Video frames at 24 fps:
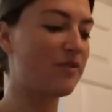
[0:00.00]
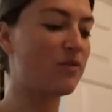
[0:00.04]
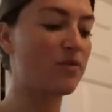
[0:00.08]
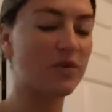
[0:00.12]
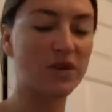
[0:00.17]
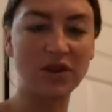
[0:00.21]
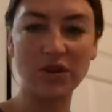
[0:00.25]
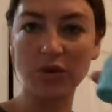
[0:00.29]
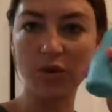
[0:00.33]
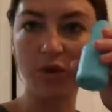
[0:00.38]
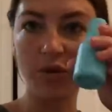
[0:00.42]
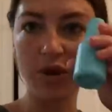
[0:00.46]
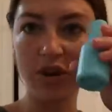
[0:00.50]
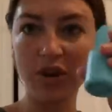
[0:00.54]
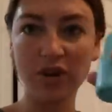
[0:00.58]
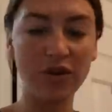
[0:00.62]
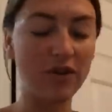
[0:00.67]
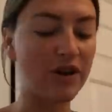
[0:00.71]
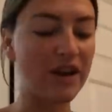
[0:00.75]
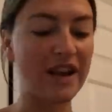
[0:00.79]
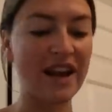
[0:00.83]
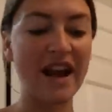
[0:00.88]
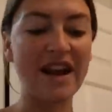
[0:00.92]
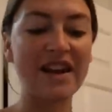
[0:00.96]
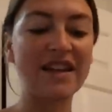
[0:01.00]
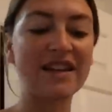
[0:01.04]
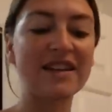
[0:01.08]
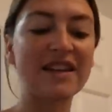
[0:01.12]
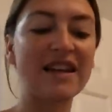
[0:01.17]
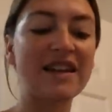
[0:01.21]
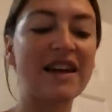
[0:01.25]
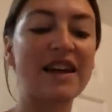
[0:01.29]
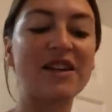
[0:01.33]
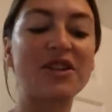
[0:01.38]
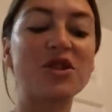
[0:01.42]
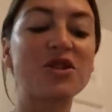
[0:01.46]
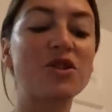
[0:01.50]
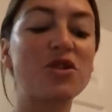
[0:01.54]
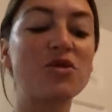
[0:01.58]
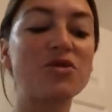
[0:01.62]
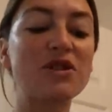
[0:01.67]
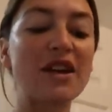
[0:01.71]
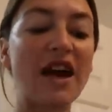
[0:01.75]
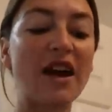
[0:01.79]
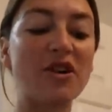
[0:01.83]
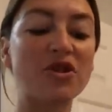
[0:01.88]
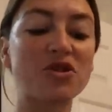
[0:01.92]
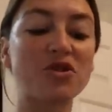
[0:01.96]
with the oil and anything, I just
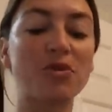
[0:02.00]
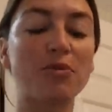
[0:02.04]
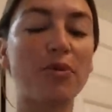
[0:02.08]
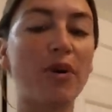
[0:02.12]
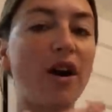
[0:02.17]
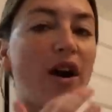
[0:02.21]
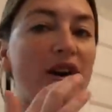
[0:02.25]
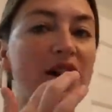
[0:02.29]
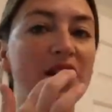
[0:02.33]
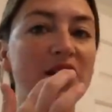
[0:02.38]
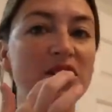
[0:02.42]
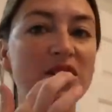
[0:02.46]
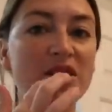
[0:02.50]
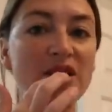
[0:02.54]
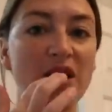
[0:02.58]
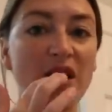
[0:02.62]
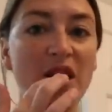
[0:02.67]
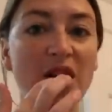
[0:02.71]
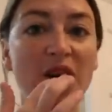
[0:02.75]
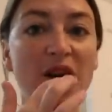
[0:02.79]
use extra product